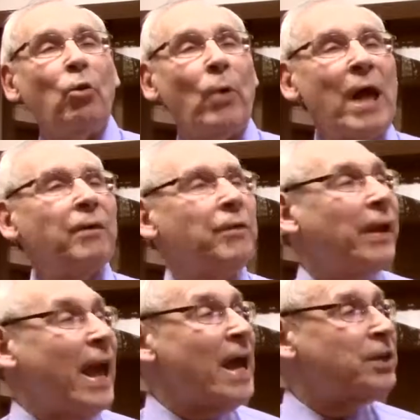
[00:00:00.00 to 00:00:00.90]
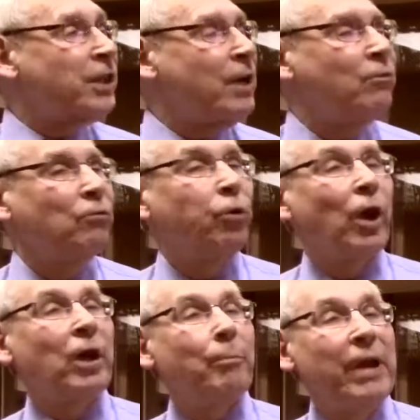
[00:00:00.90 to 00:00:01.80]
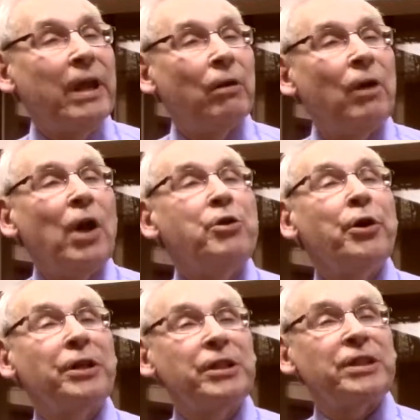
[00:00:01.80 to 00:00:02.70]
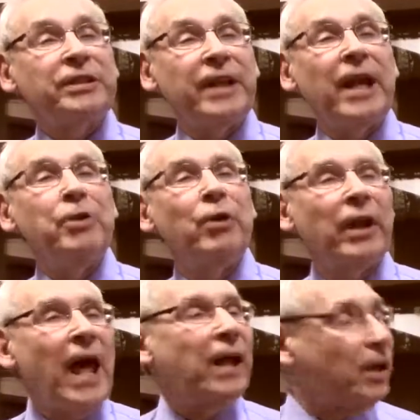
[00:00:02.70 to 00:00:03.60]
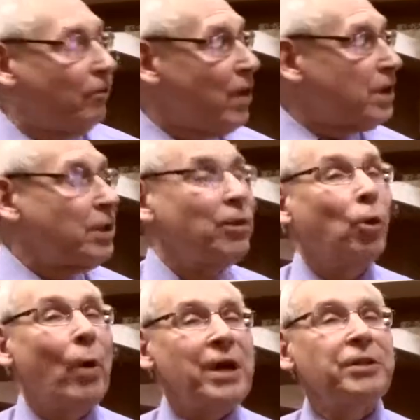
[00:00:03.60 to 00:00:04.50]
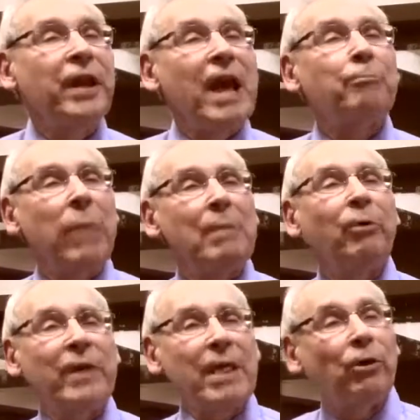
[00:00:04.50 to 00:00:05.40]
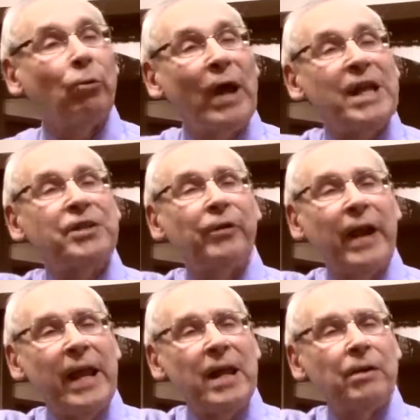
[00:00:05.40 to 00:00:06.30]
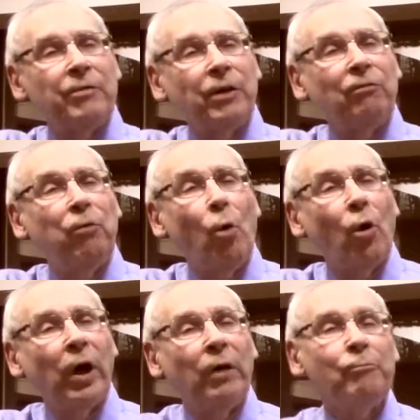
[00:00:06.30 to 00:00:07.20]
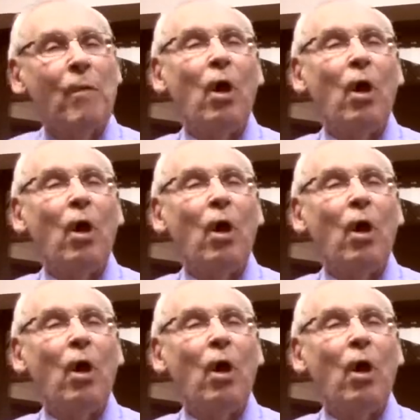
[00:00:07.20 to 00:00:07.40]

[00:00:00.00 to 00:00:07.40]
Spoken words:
rather than asking for an appeal, you can just say you would like a division of the question, have people either raise their hand if they're for,